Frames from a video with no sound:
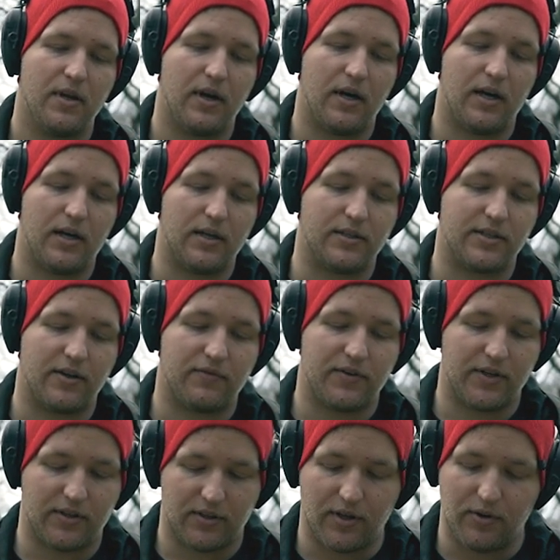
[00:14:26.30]

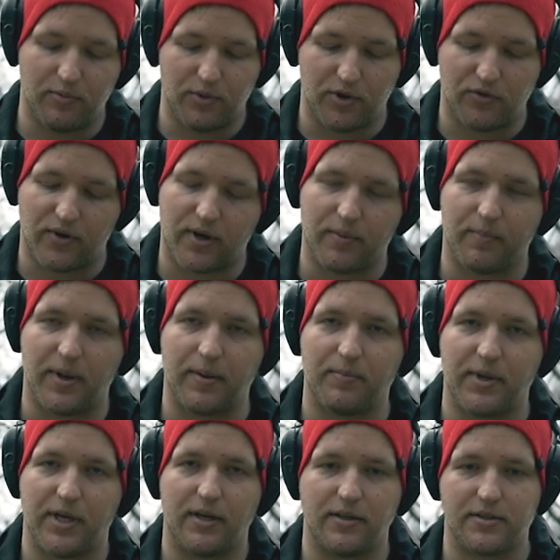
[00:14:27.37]
Definitely would recommend
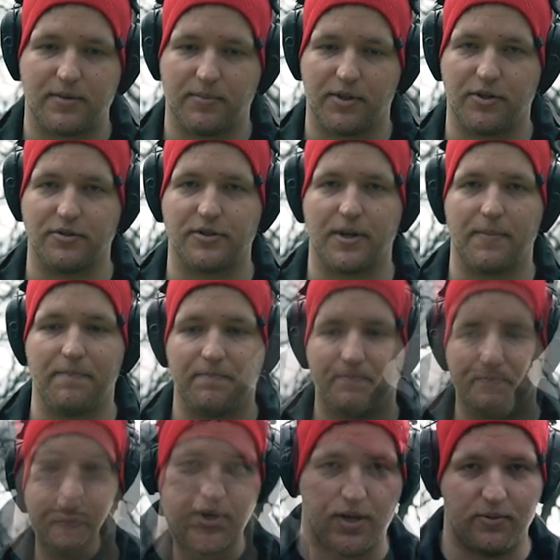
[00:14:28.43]
picking some of those up.
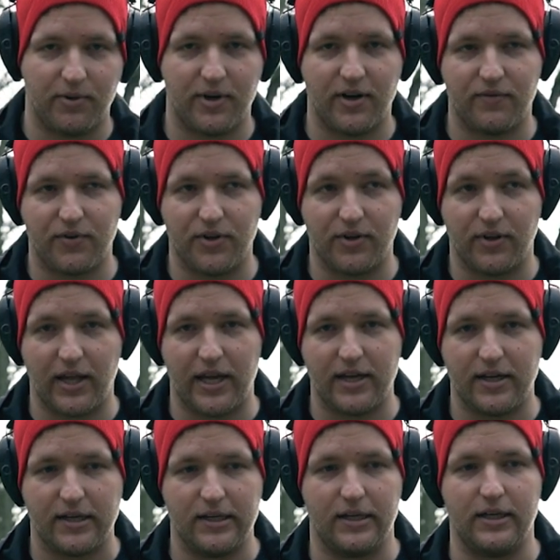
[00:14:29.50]
Buy whatever you
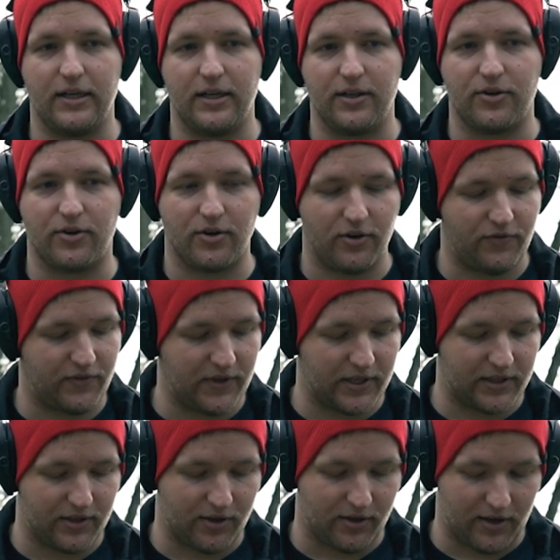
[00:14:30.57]
like. They're all
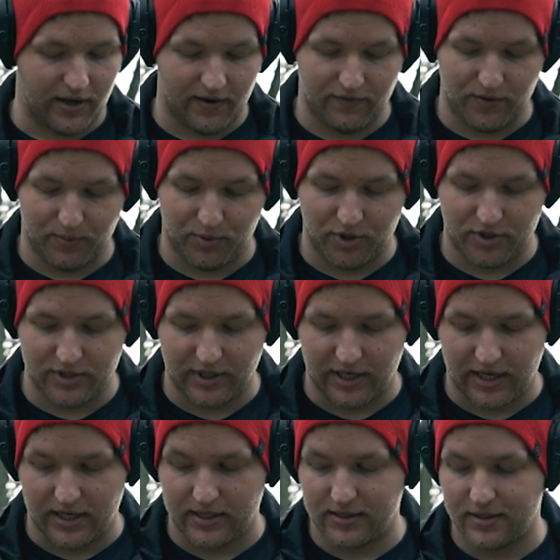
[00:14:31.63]
fun. They all have their pros and
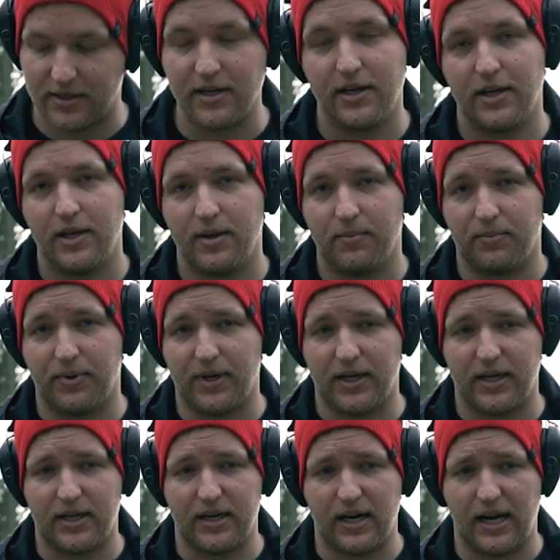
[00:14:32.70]
cons,
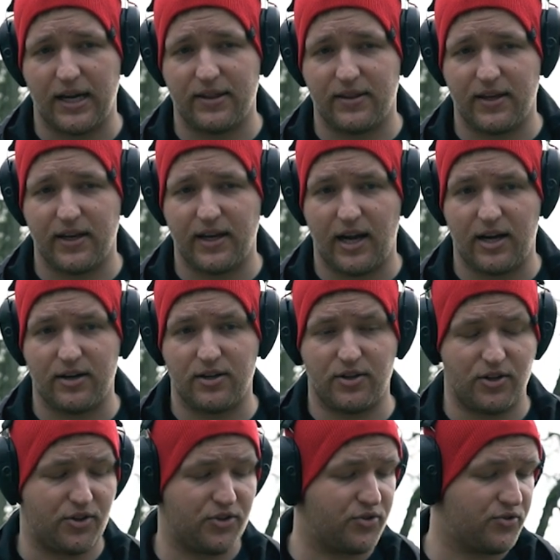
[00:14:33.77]
but I think out of
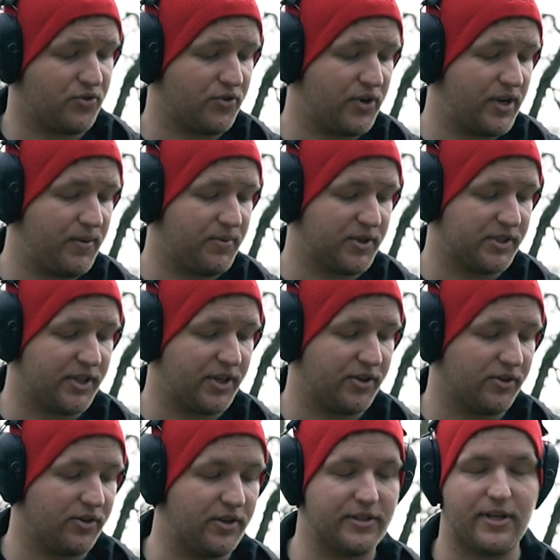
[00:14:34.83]
the 3
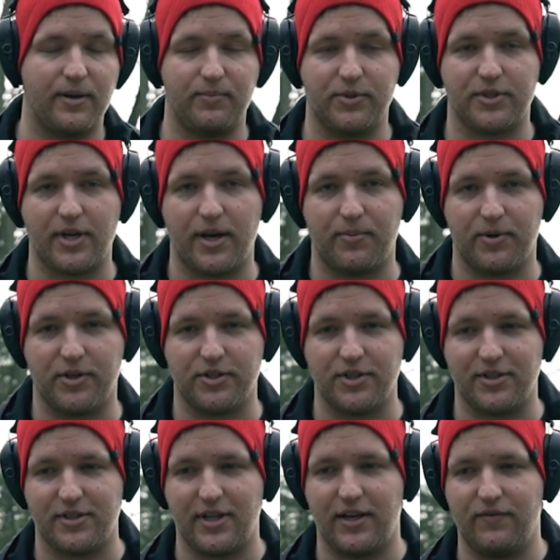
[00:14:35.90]
particular examples I
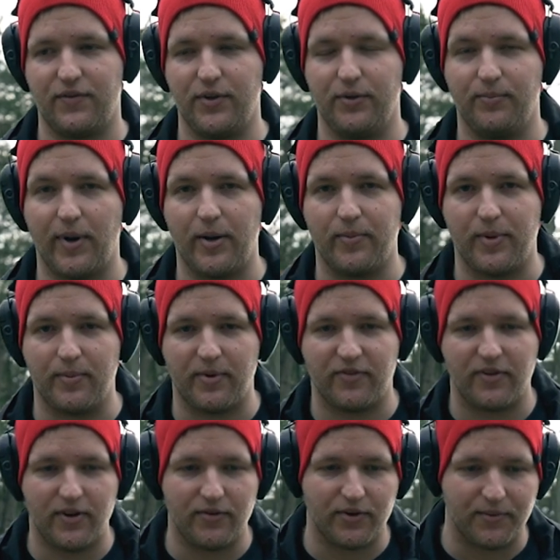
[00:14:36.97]
purchased, the Enfield might be my
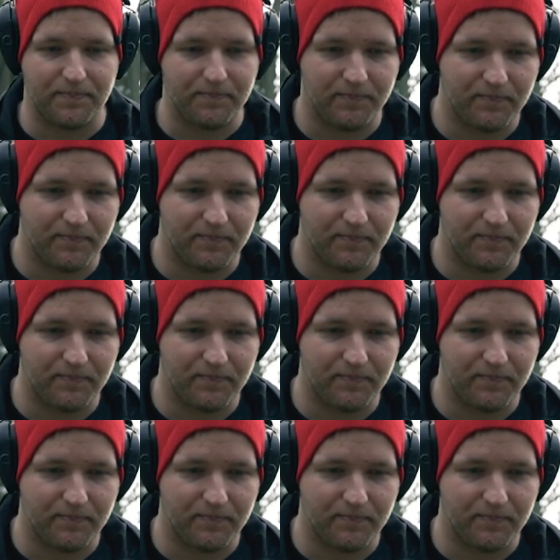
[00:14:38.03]
favorite.